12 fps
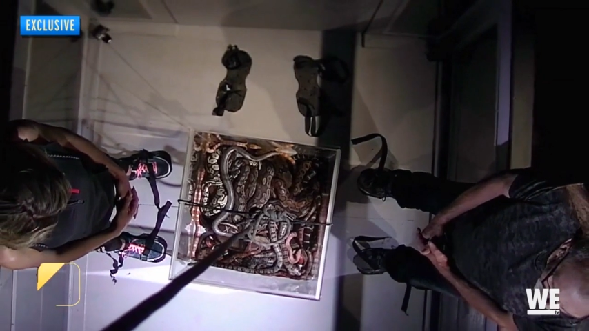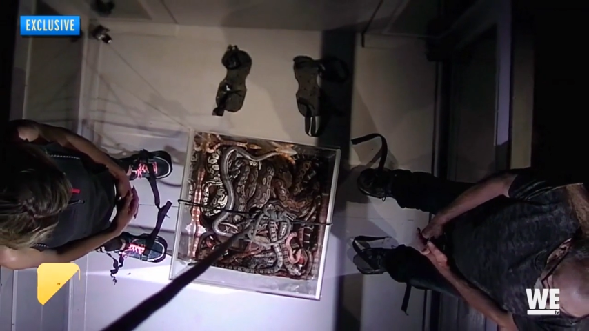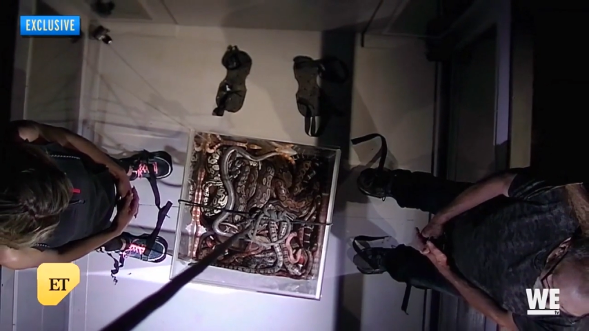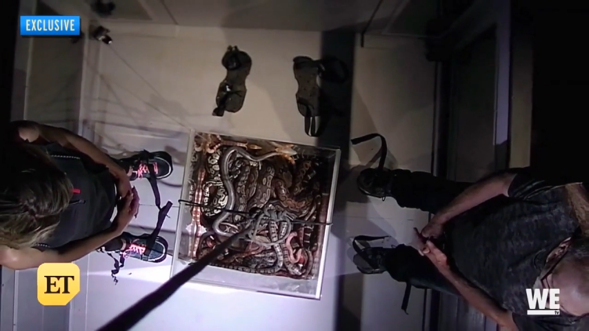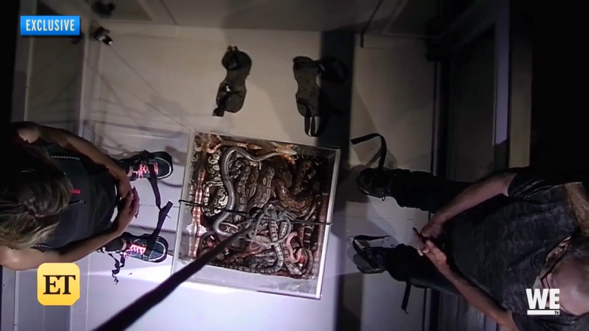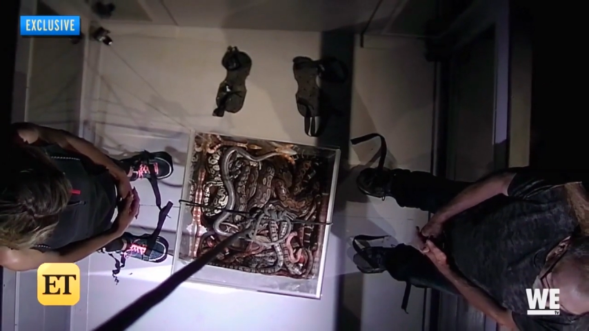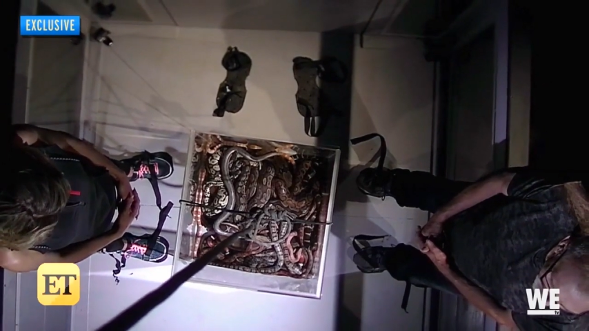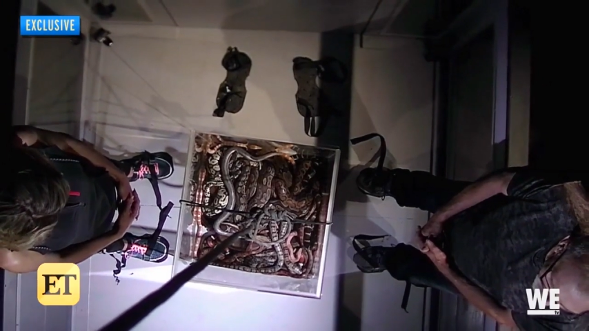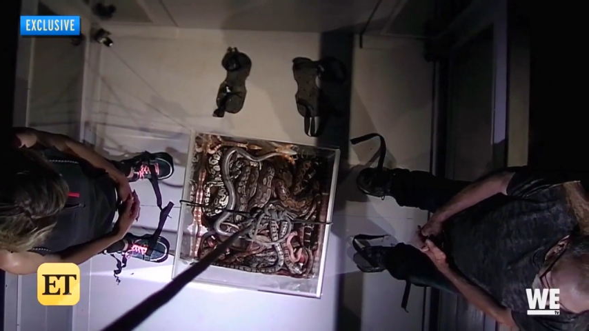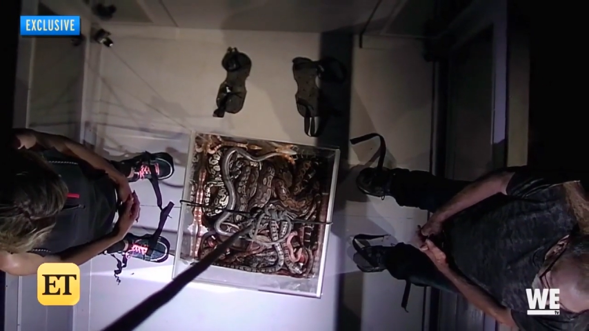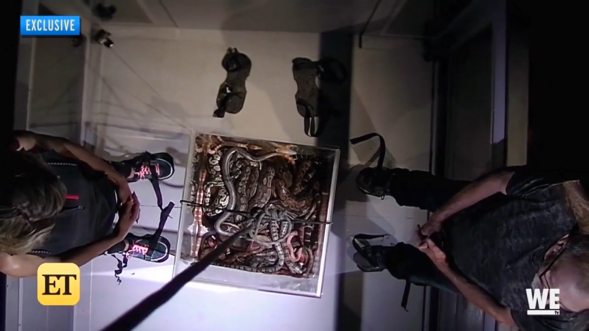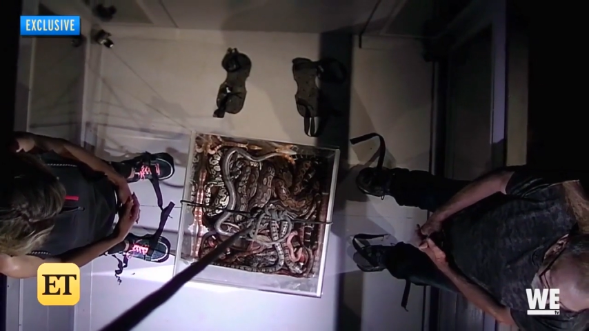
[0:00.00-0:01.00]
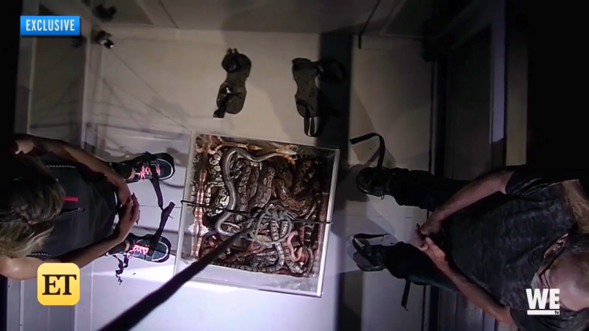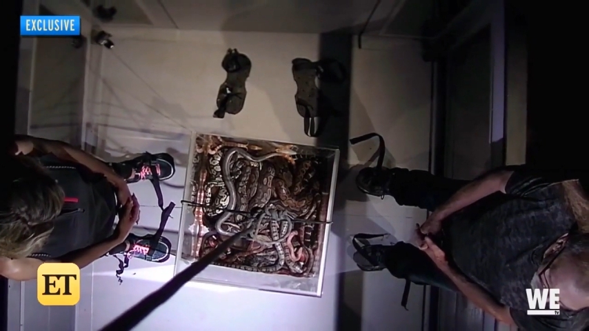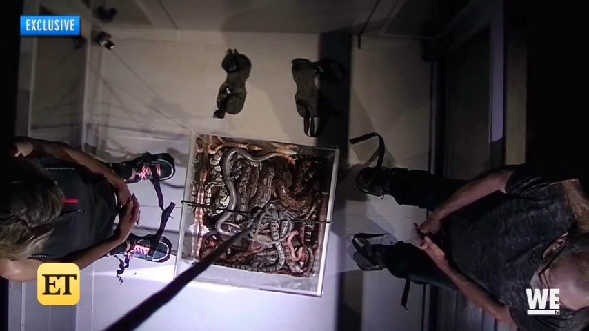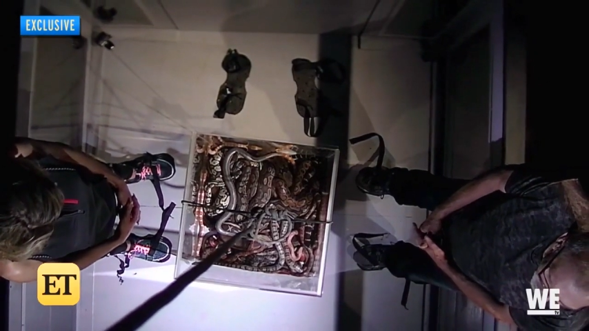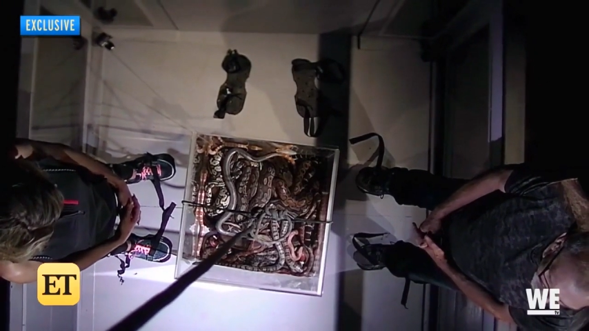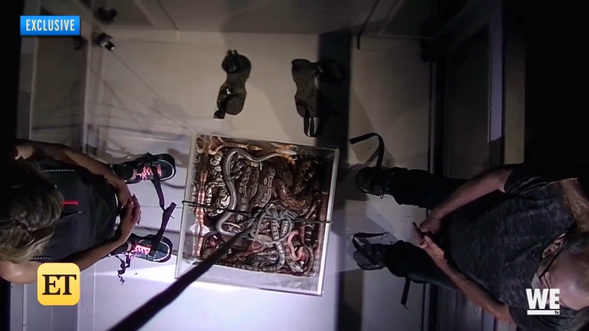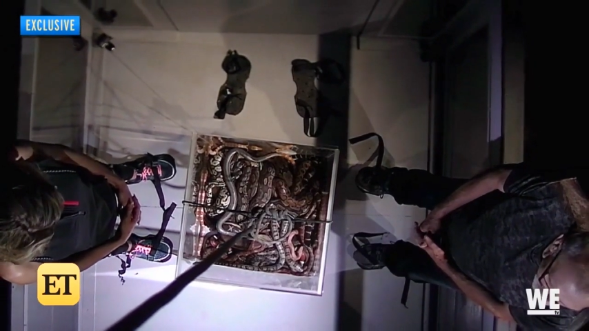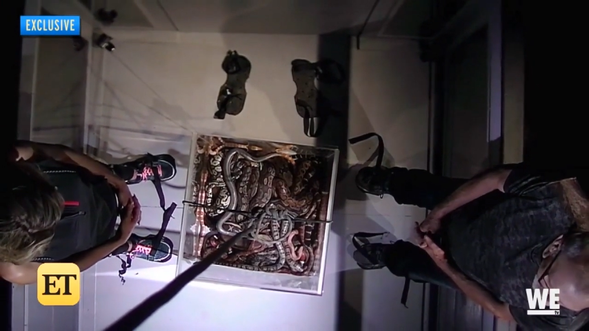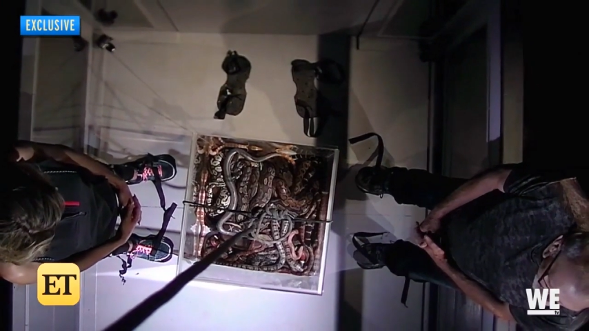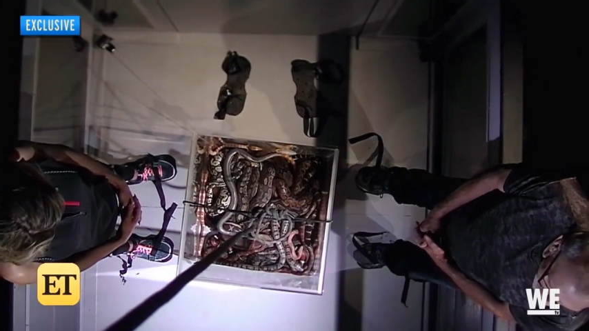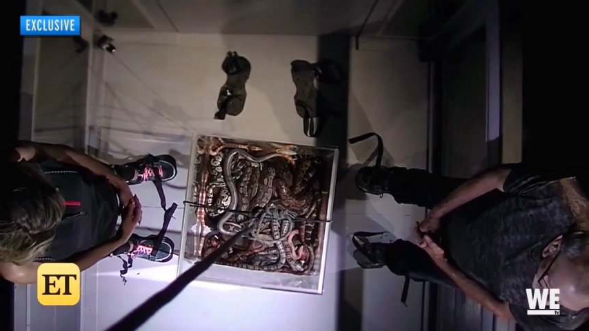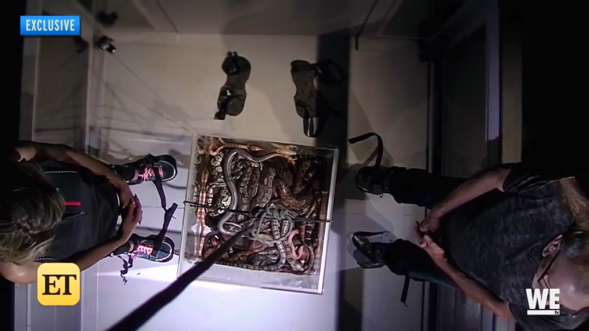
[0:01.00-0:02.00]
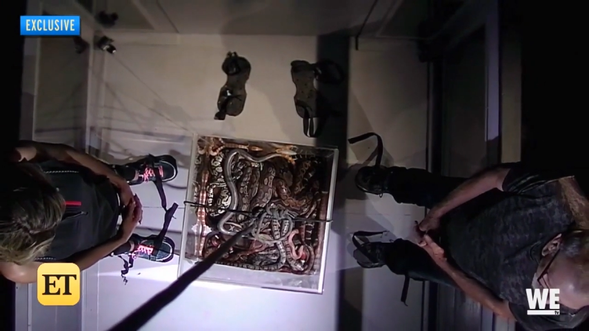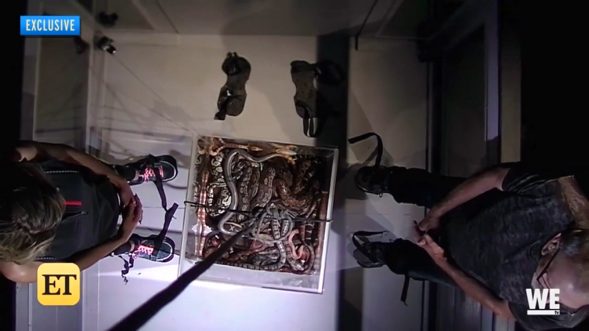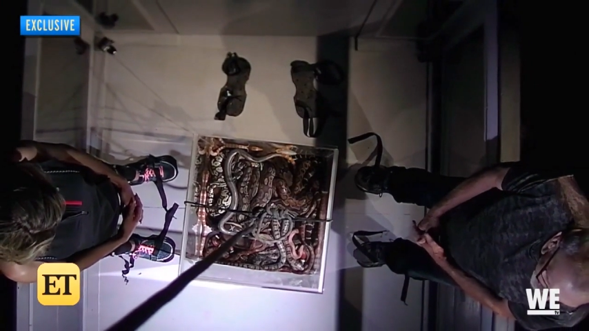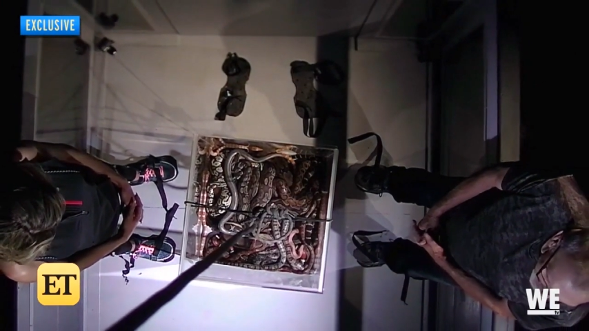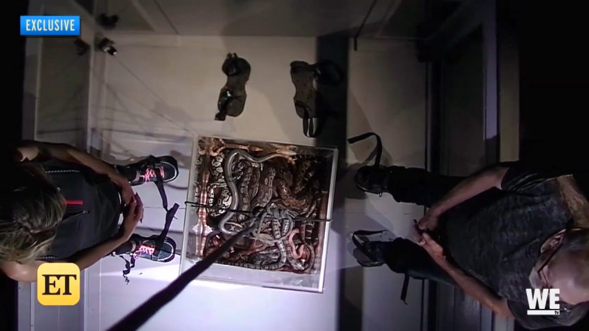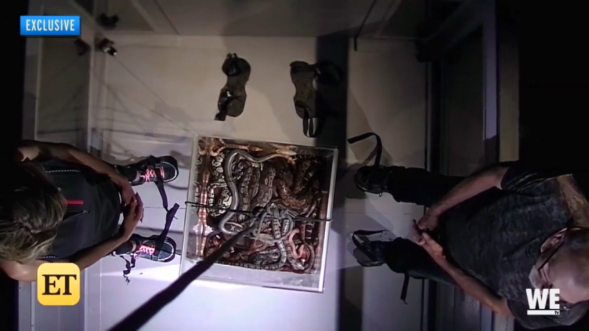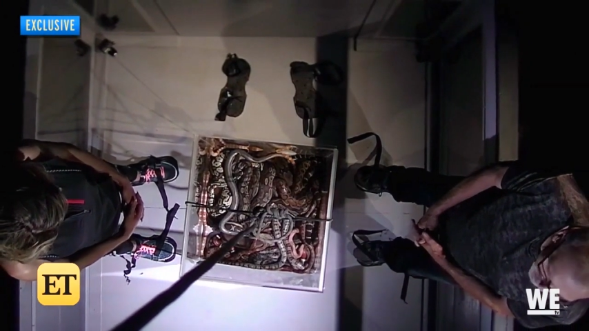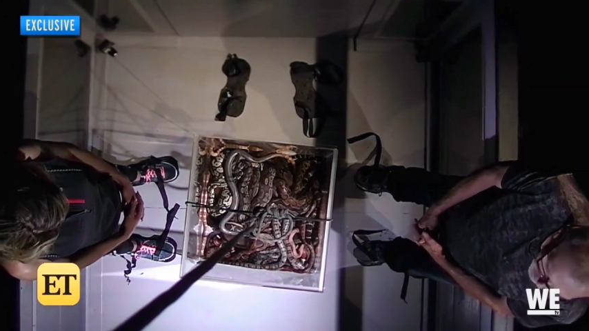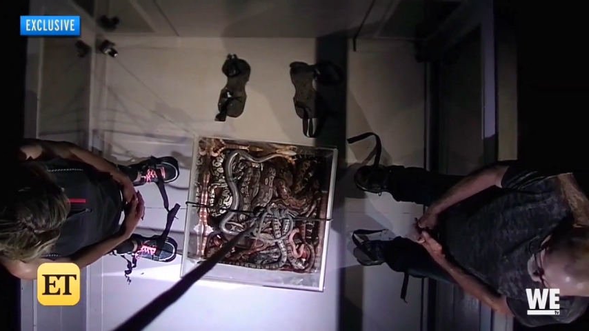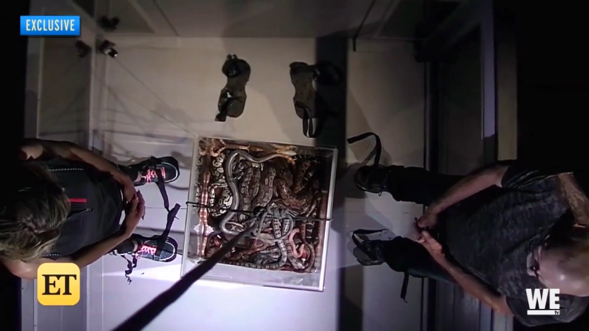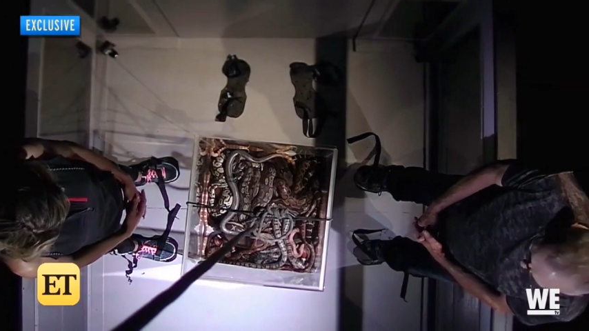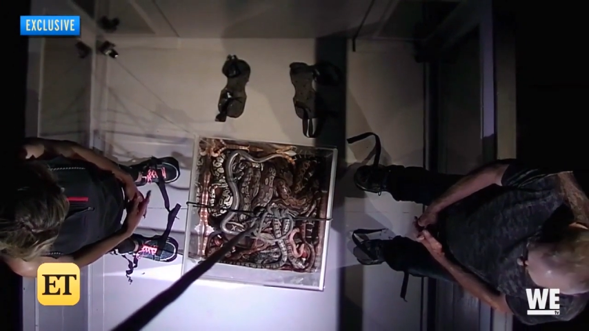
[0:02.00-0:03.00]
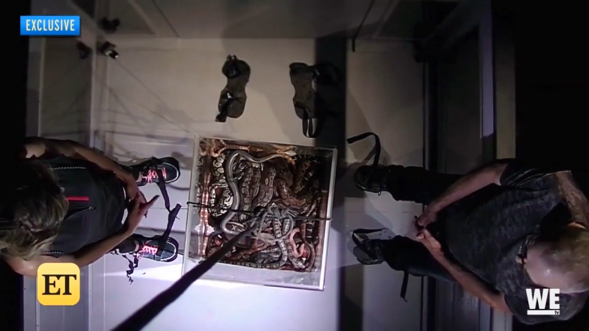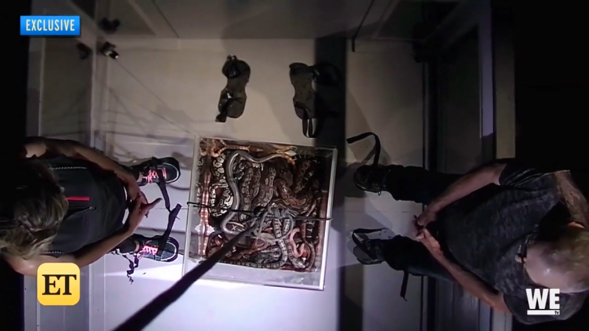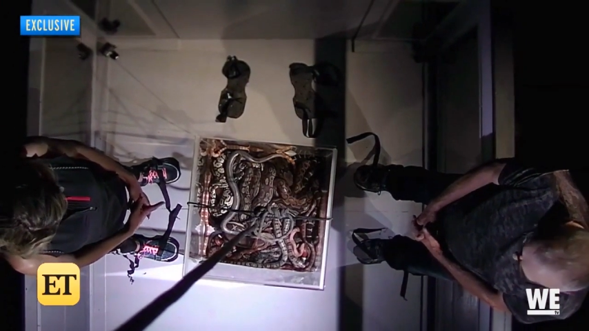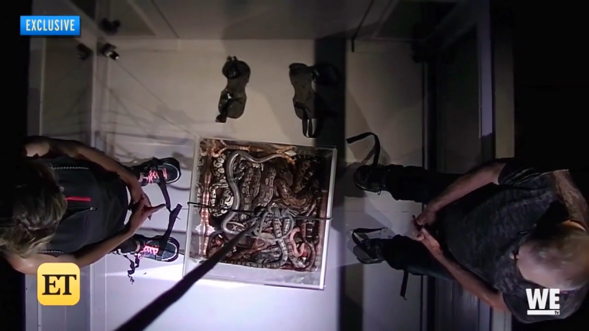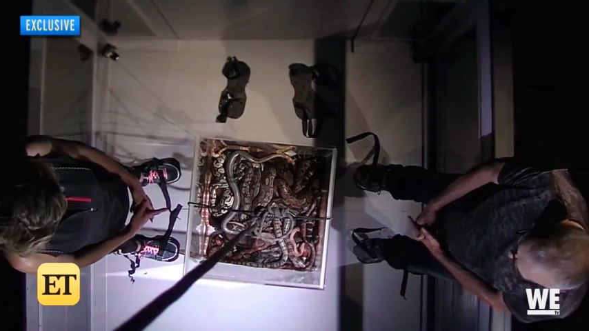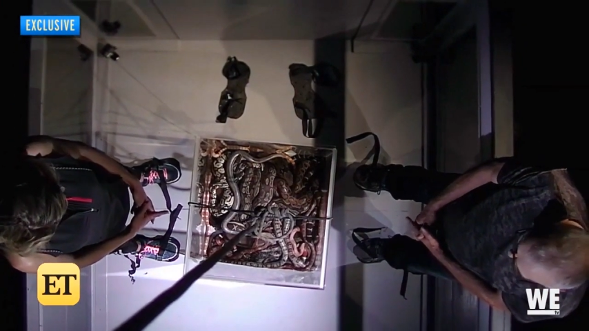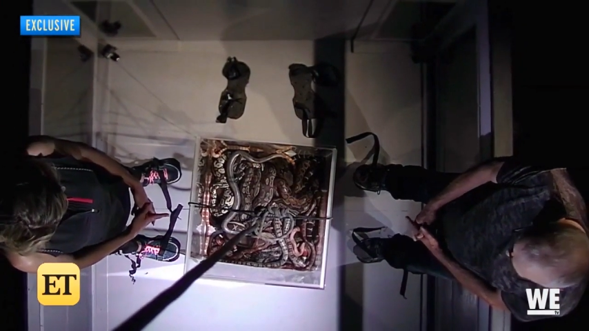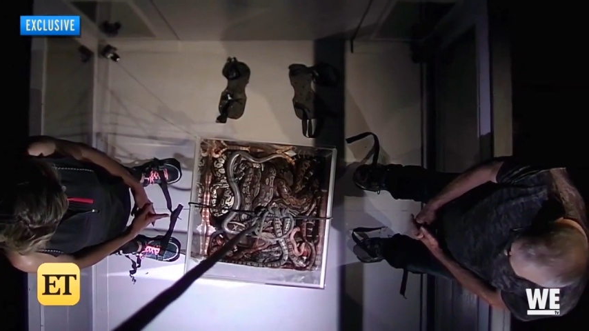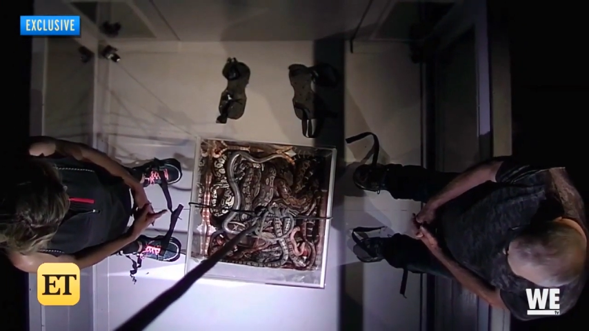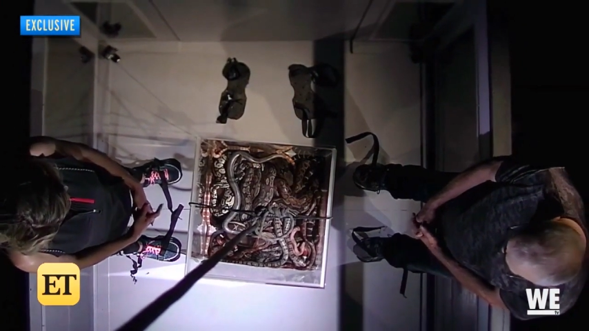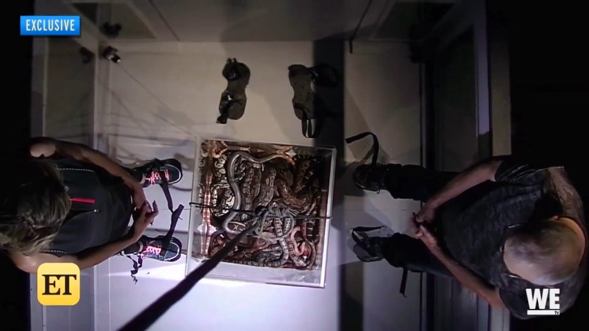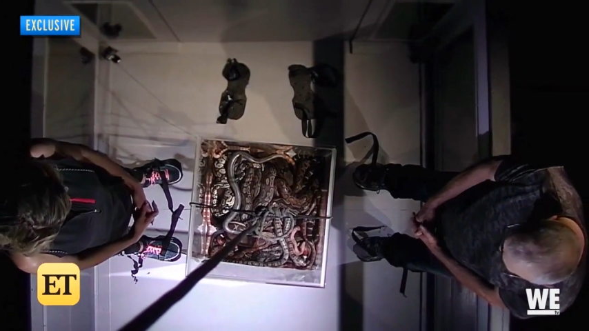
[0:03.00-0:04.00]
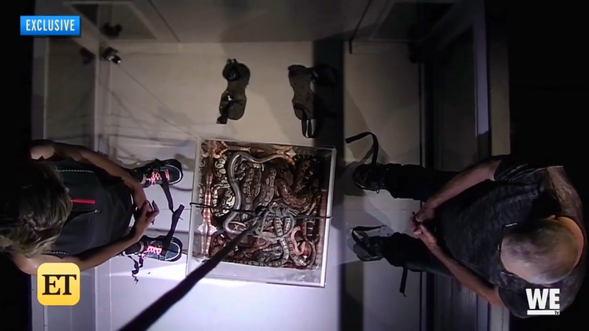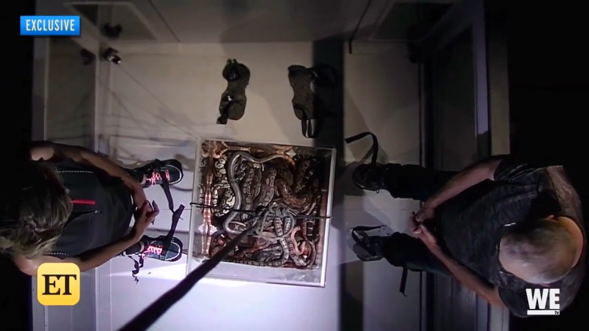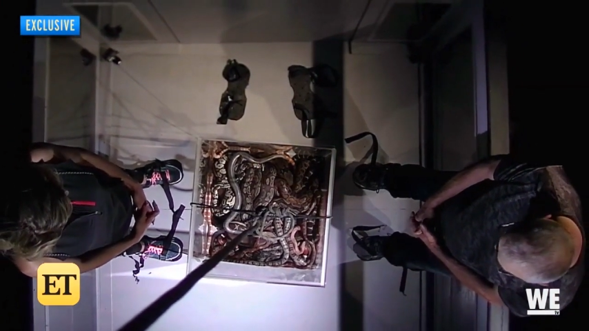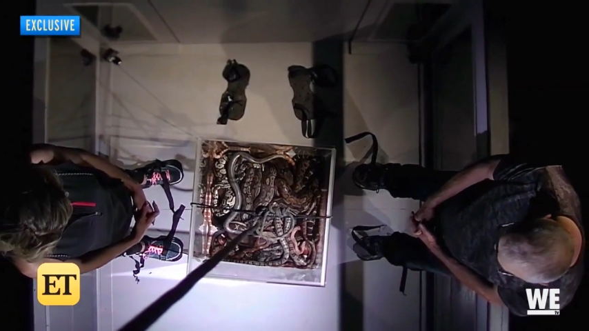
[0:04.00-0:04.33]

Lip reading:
[unreadable: no face in view]